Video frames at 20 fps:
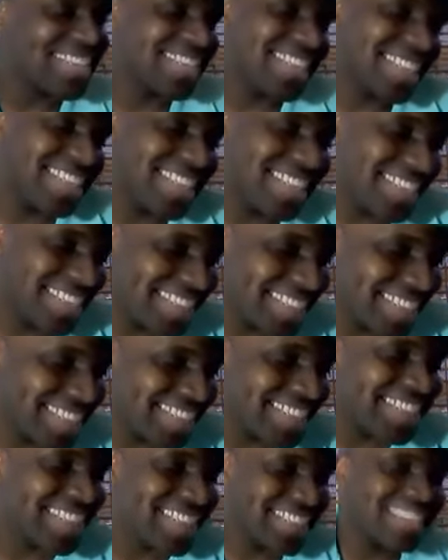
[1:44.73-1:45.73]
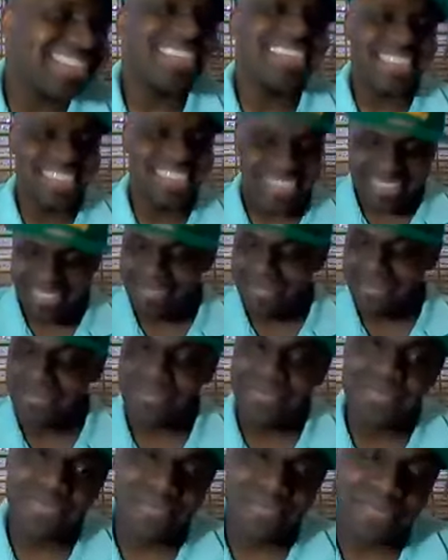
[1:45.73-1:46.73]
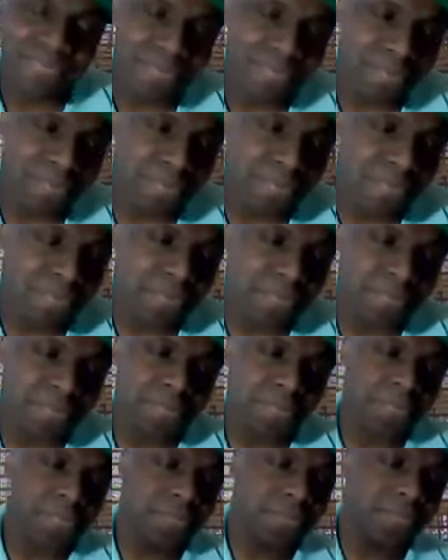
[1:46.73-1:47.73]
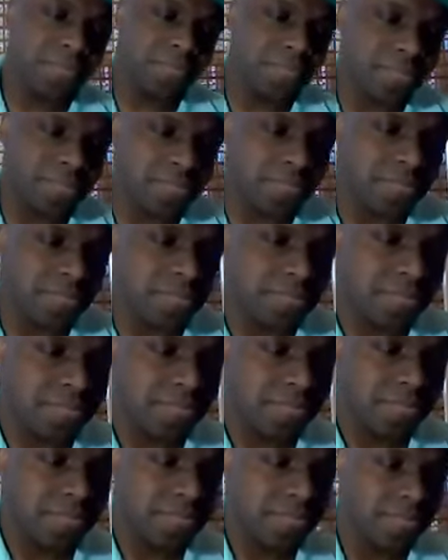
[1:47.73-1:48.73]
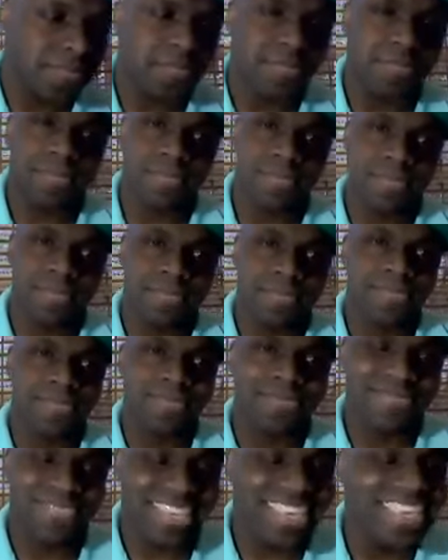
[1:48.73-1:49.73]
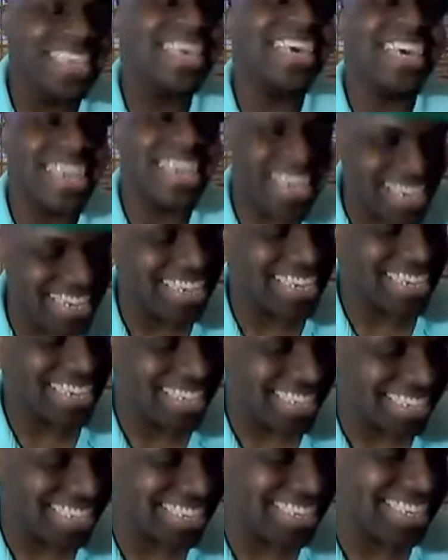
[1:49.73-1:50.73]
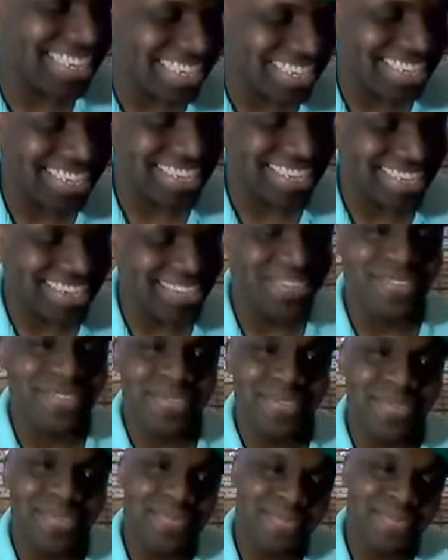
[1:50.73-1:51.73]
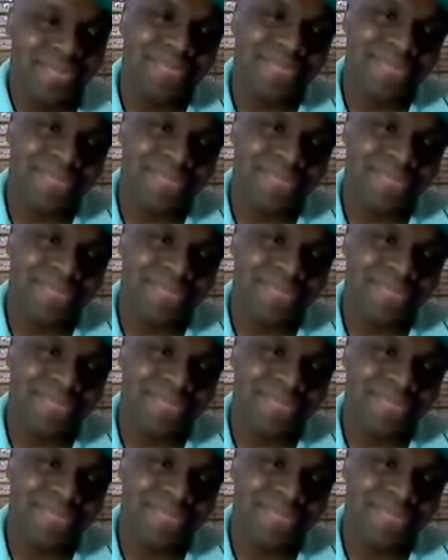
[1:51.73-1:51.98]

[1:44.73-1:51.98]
The person shown says nothing.